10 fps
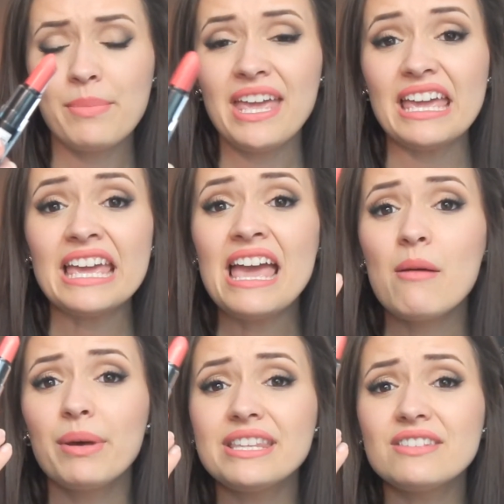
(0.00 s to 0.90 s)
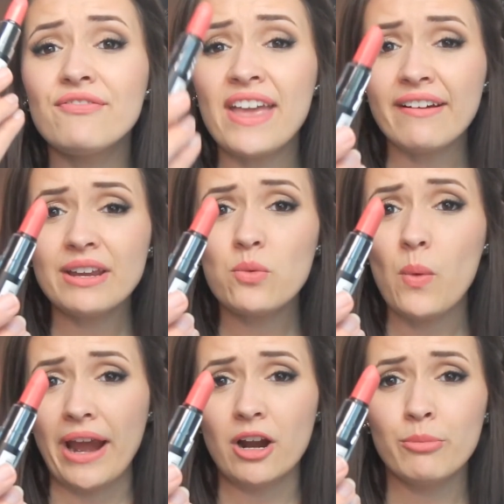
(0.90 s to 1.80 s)
pink, but it's very
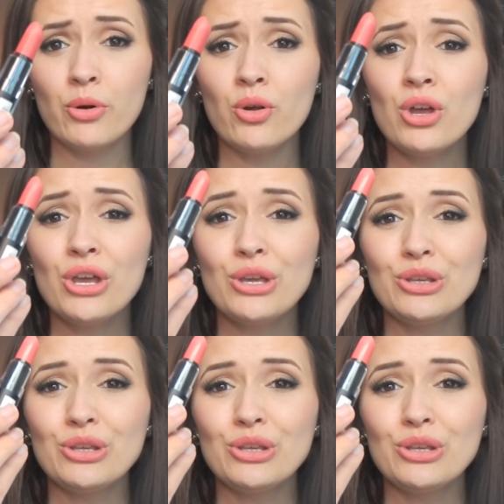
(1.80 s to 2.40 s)
wearable.